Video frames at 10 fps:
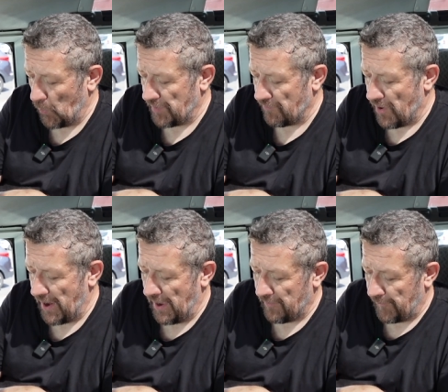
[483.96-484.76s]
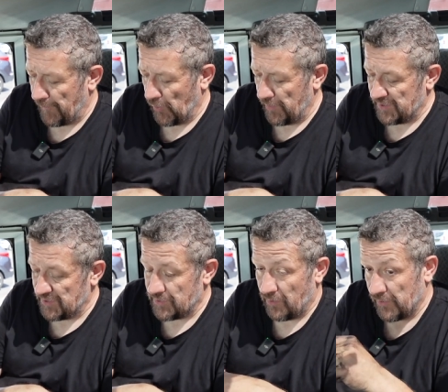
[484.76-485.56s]
with your right hand foot.
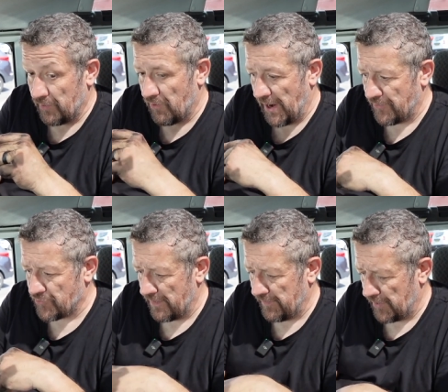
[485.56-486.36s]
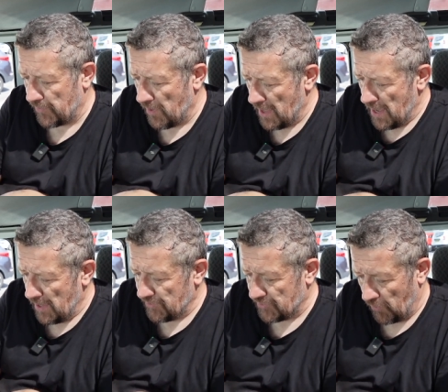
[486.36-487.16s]
This is on a right hand drive vehicle,
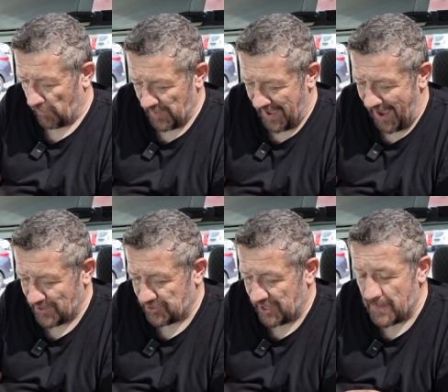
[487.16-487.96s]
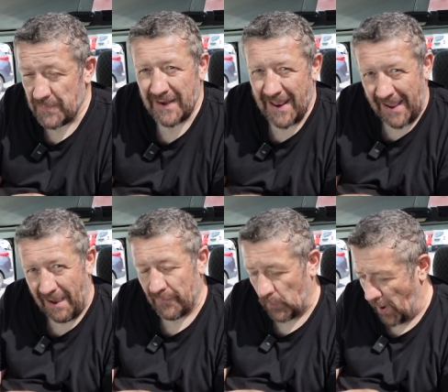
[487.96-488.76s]
just sort of on the edge, keeping your leg
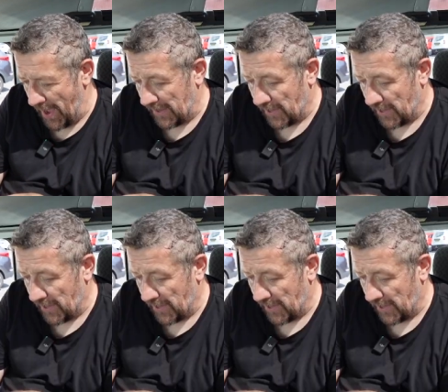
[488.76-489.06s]
out of the way